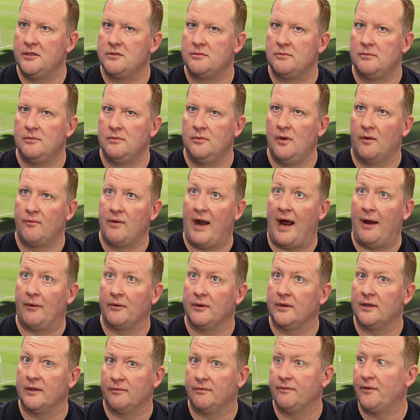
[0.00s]

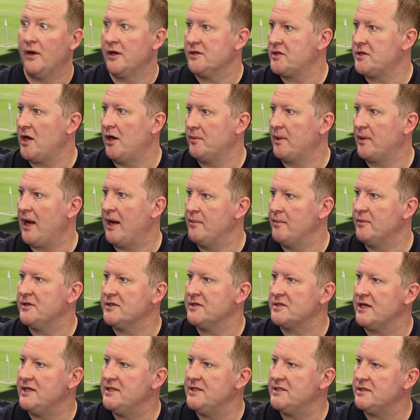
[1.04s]
the first home game of the
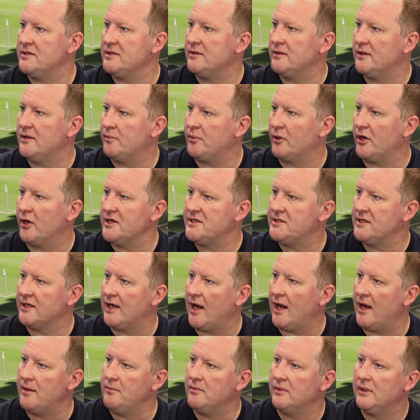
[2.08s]
season, the Brighton
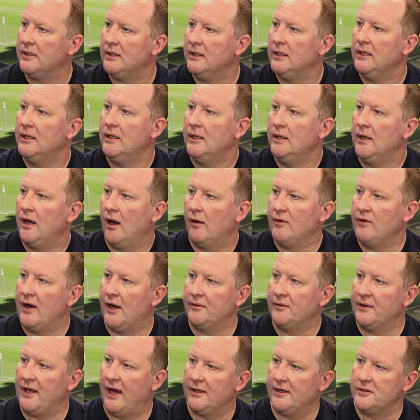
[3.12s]
game,
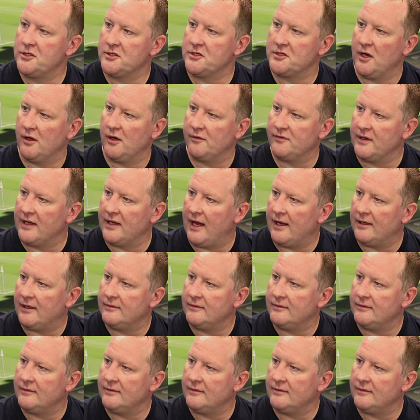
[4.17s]
around that, just after that.